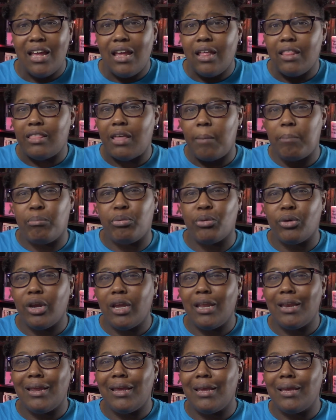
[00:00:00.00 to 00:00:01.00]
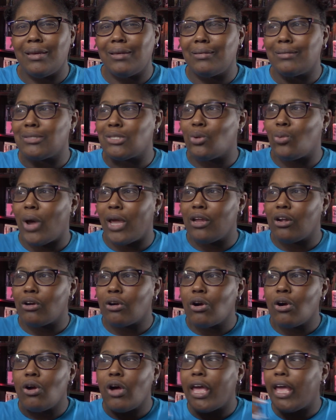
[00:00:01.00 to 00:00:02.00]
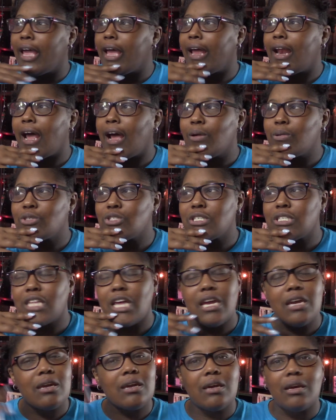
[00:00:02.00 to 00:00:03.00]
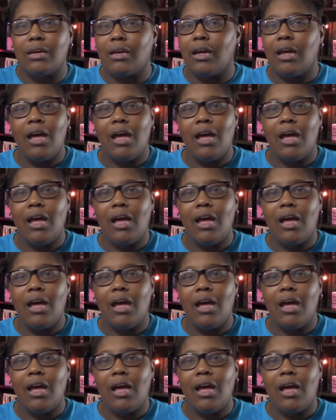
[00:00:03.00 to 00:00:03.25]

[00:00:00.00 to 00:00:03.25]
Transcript: that Bryn is a white girl. And I was just like,